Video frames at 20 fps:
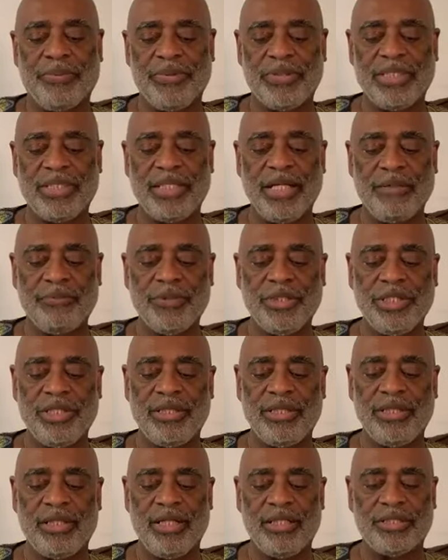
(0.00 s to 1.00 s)

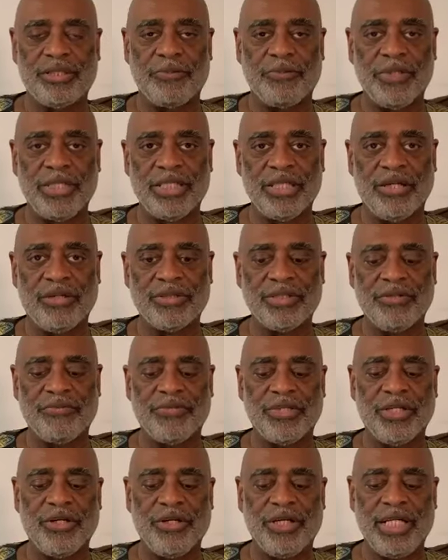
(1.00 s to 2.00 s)
perception is the result
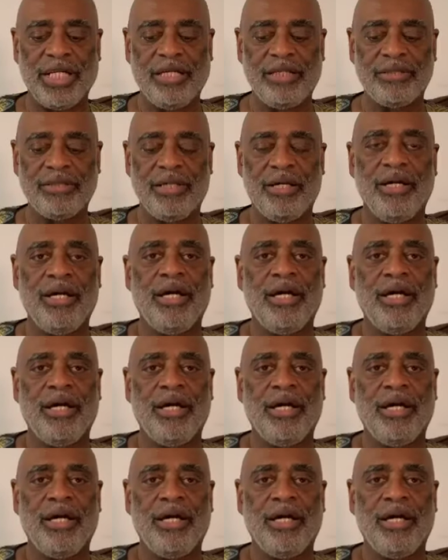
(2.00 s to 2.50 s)
of learning.